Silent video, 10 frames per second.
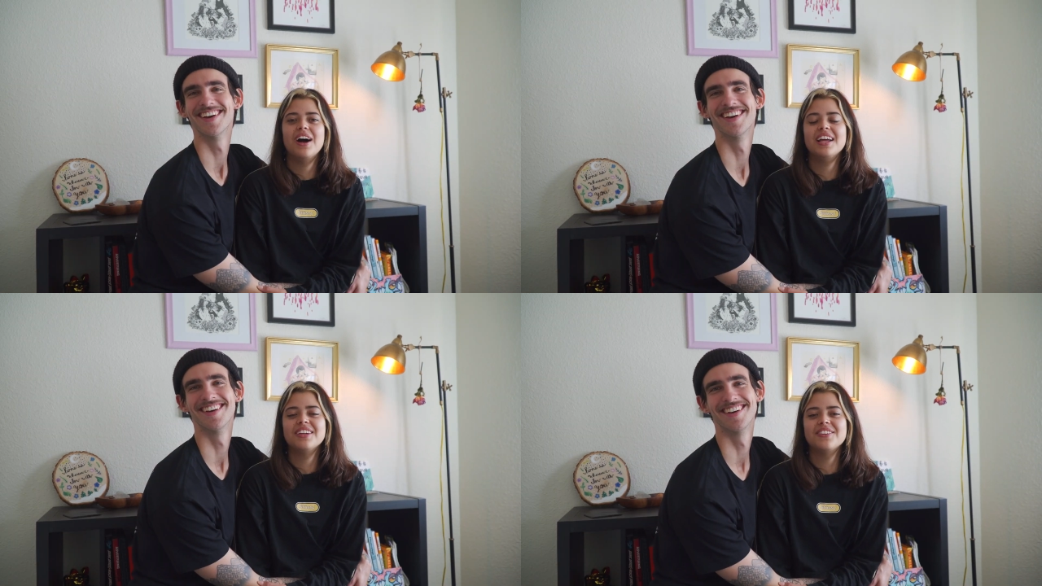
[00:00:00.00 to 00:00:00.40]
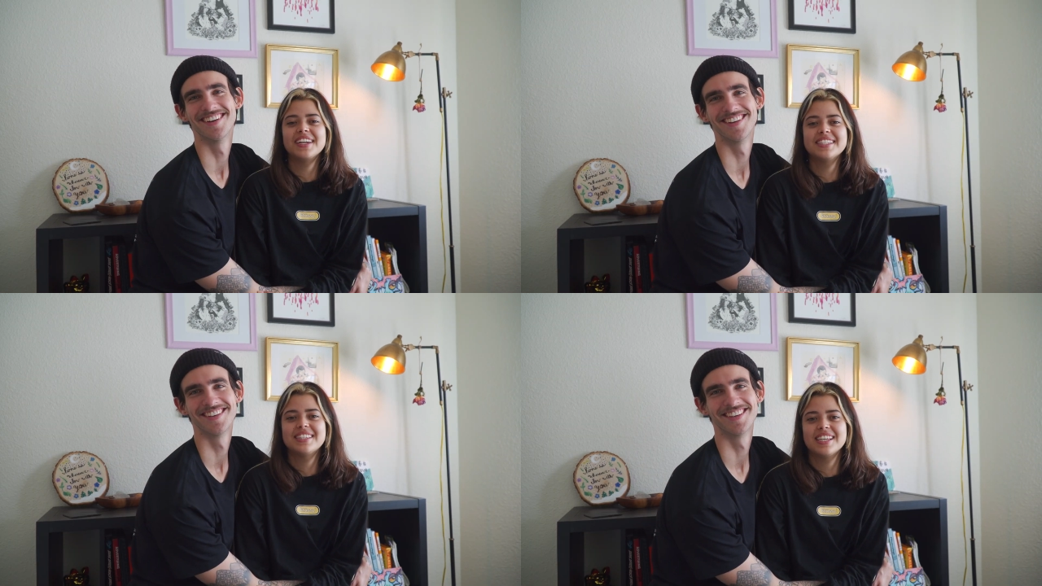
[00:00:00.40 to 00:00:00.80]
Speaker 1: Well,
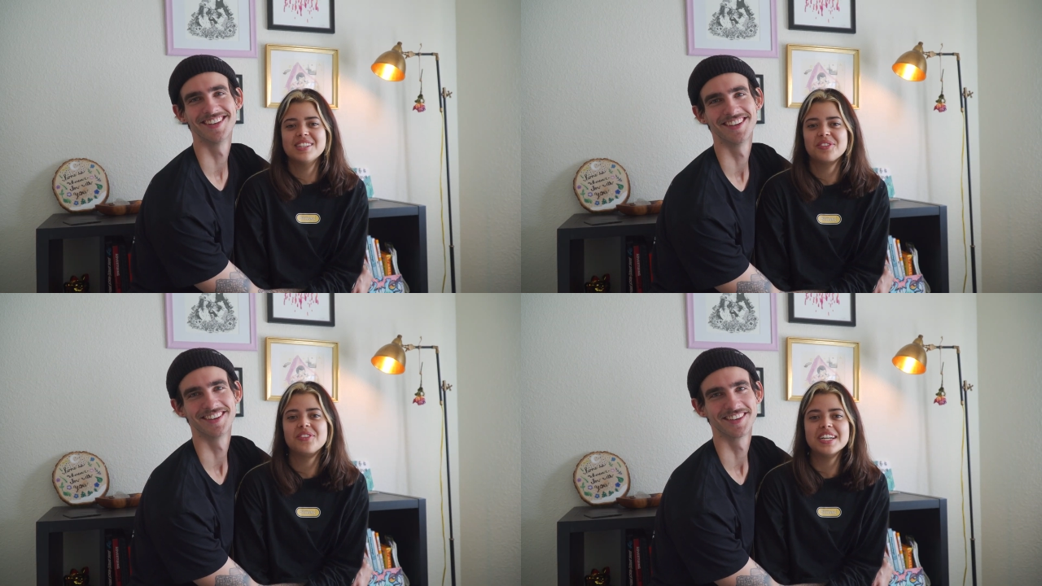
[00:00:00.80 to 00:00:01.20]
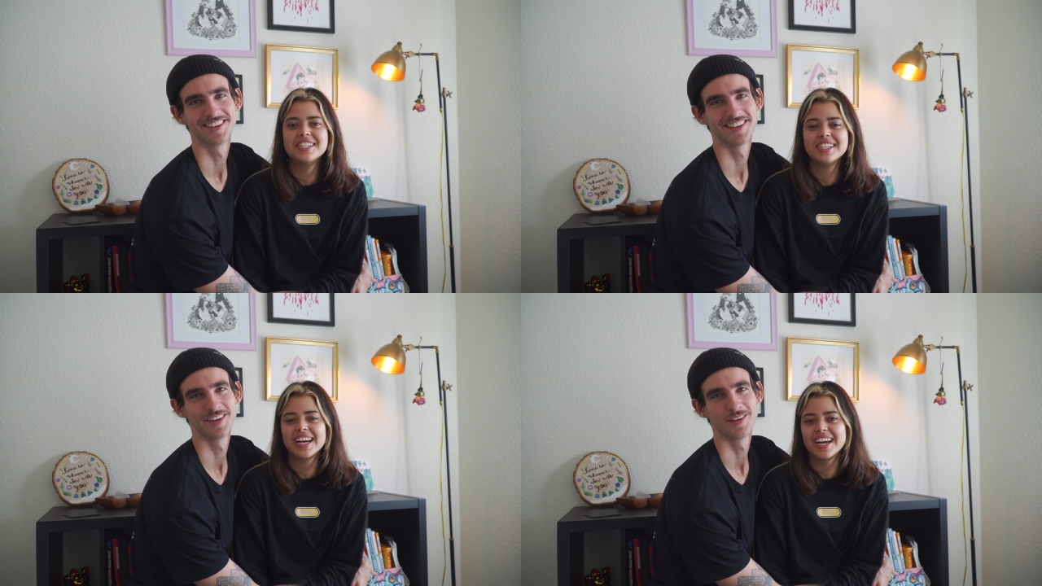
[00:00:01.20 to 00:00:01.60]
anyways, thanks for
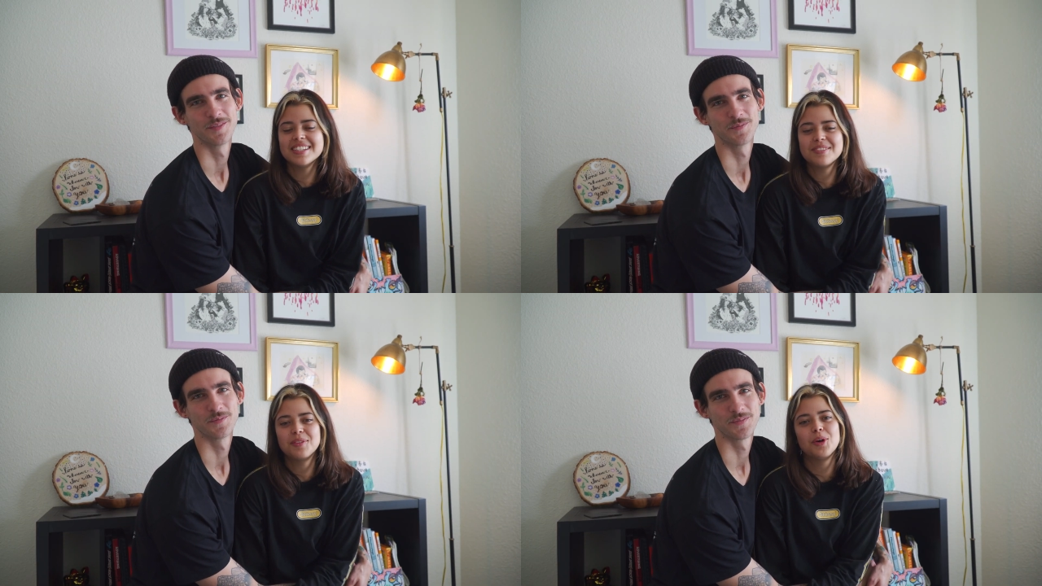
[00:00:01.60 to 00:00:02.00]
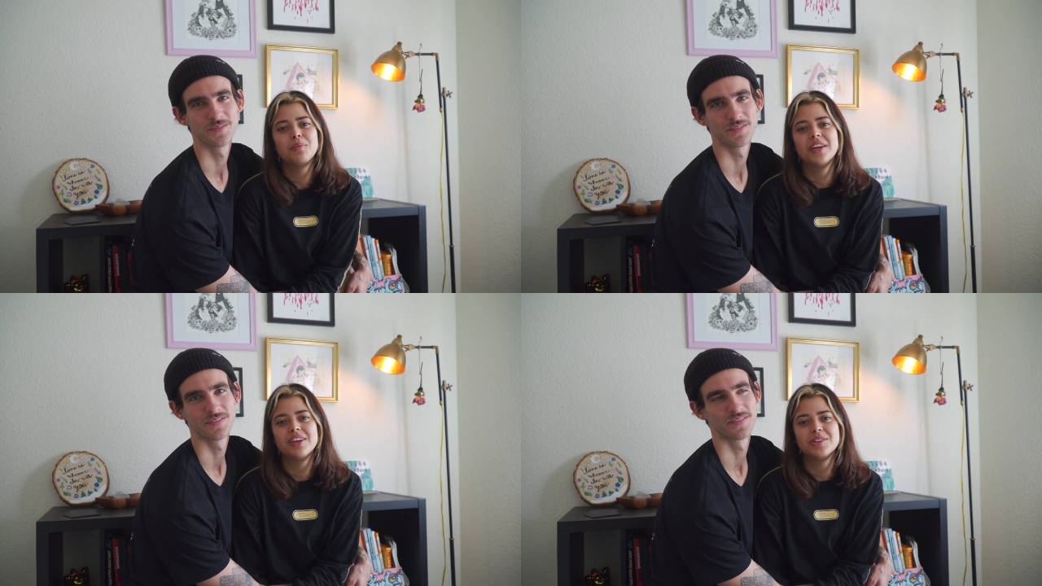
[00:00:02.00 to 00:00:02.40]
watching, guys. We
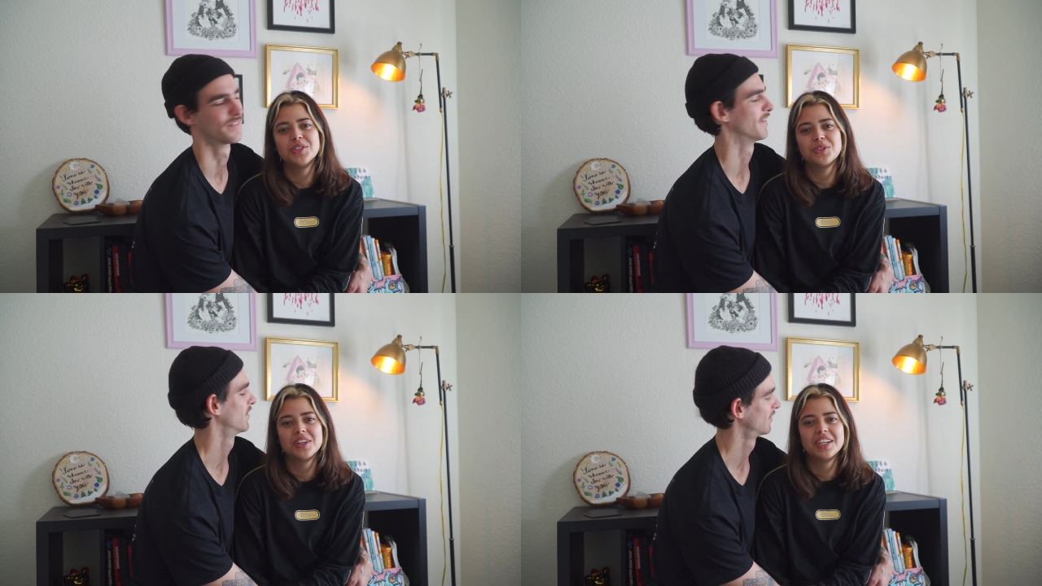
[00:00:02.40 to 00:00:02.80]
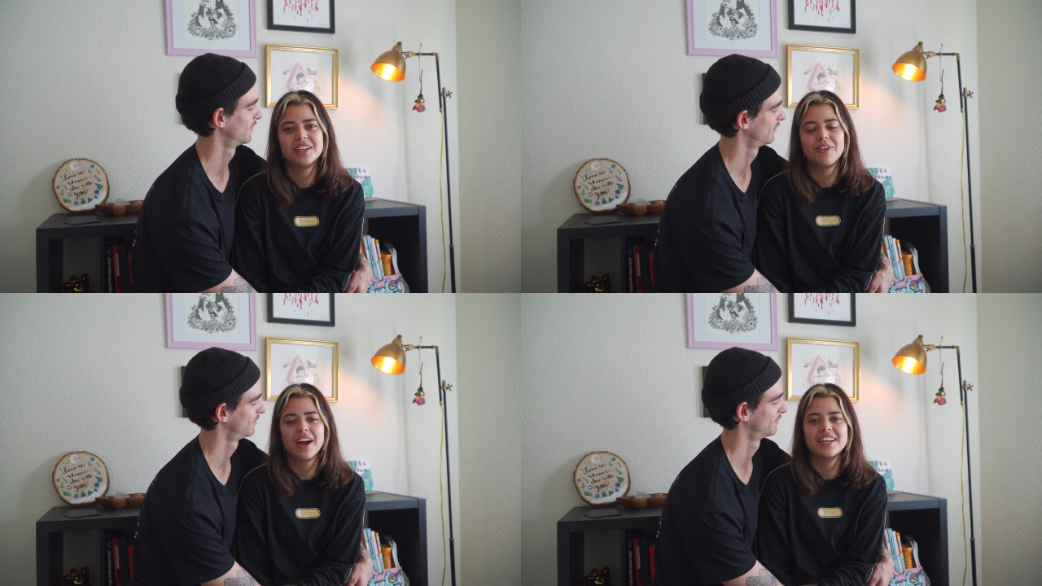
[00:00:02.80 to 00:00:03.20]
hope that you
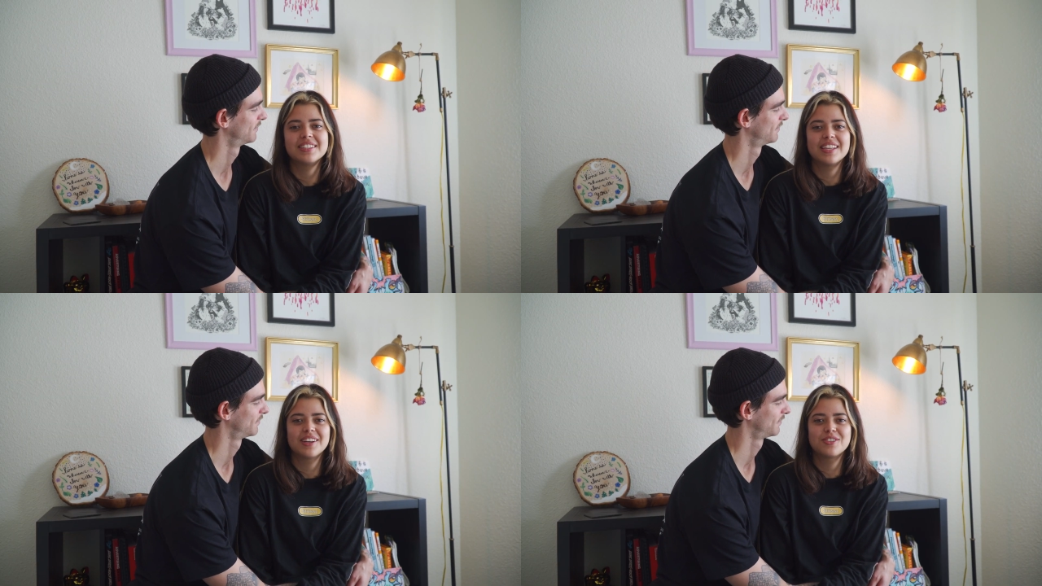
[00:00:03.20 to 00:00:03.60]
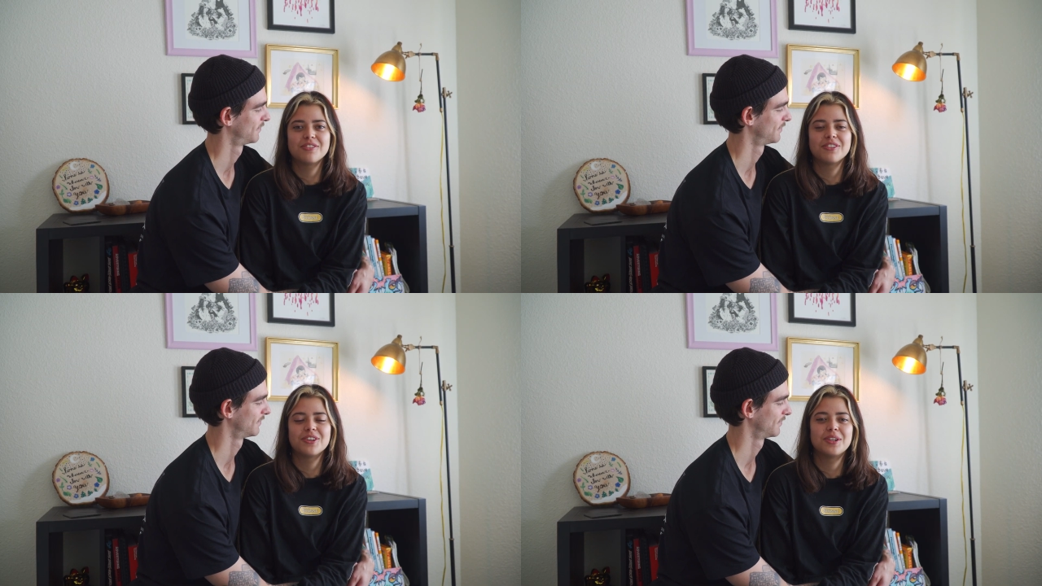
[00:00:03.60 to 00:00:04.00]
enjoyed Ryan's
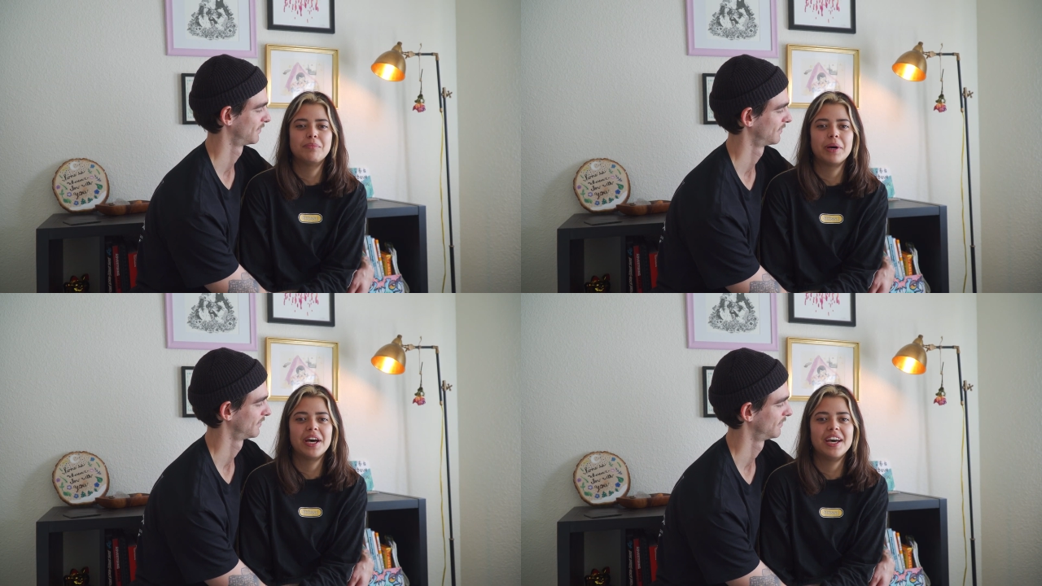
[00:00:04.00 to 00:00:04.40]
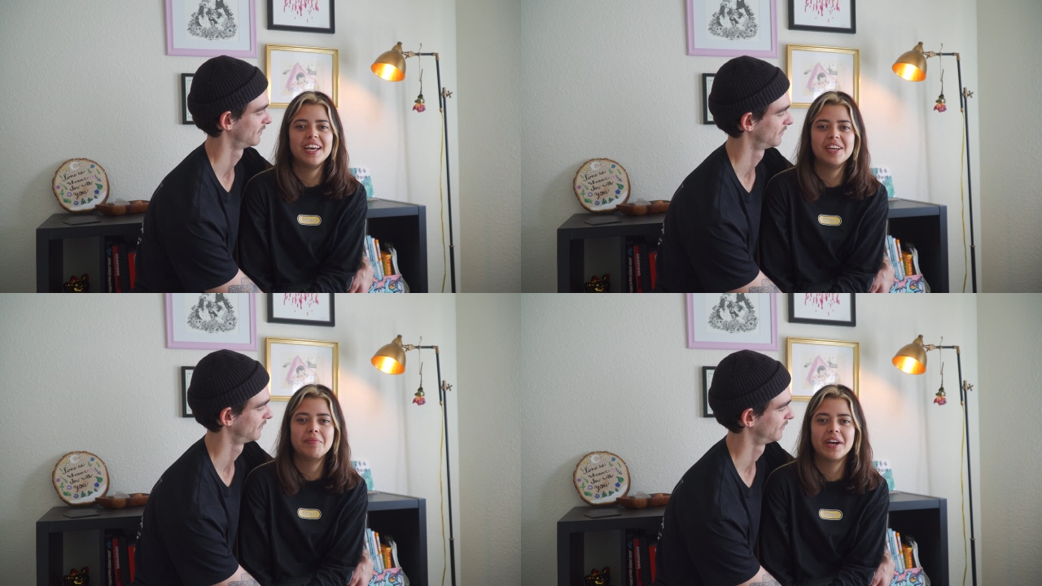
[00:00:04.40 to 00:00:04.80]
extroverted butt
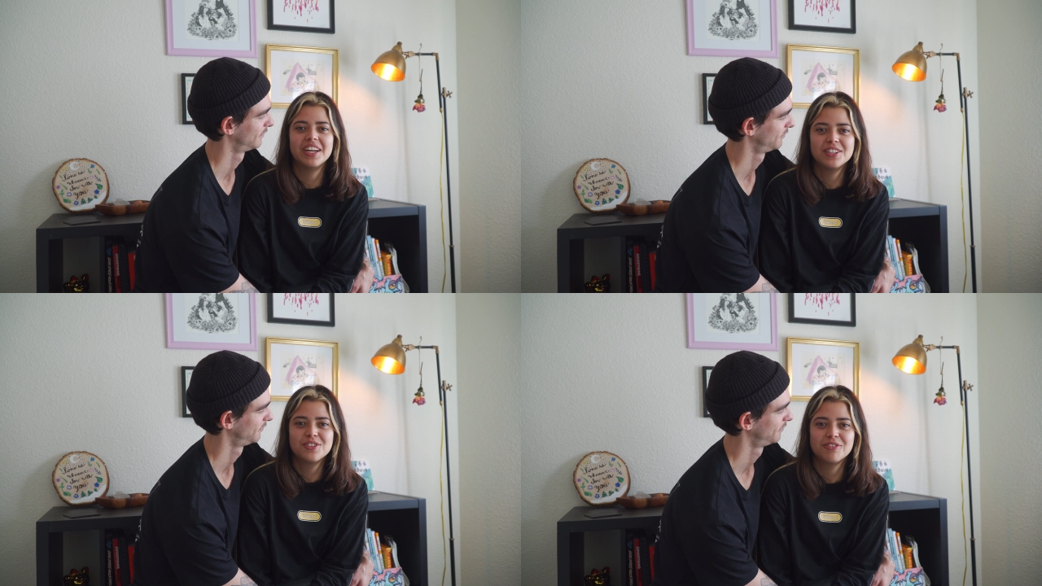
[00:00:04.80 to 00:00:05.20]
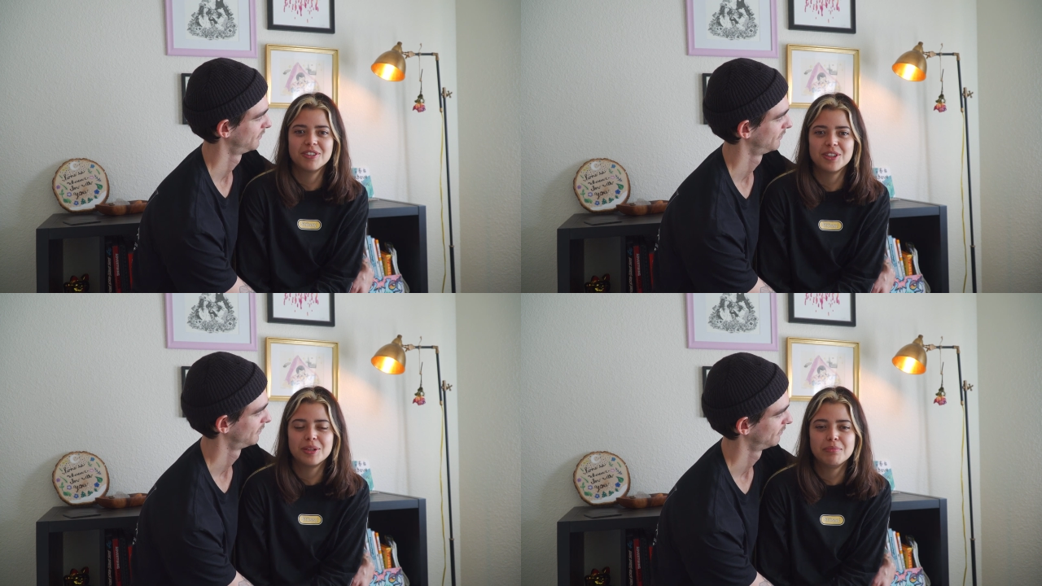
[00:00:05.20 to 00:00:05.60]
and my
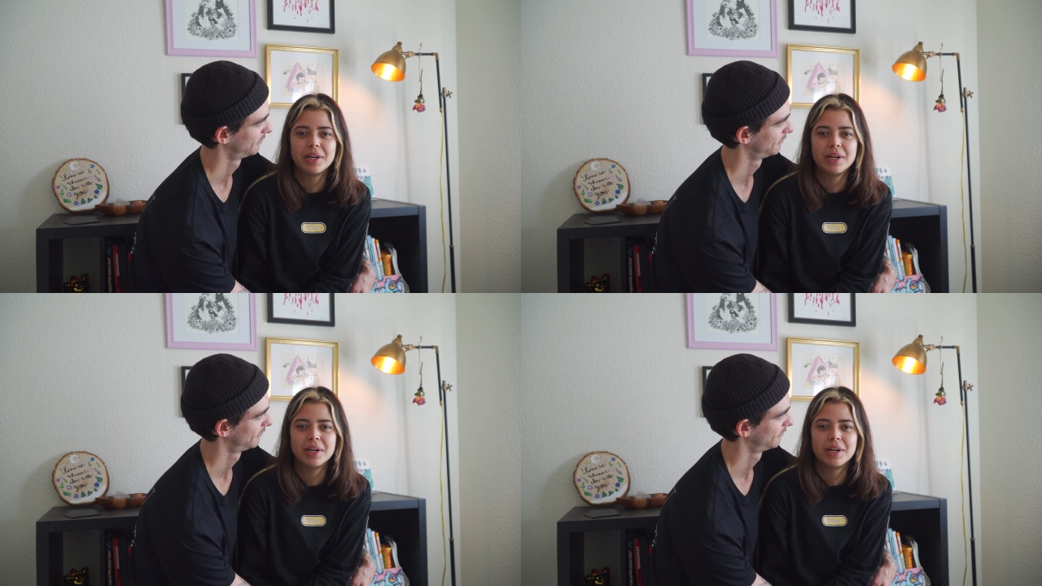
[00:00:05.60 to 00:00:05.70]
introverted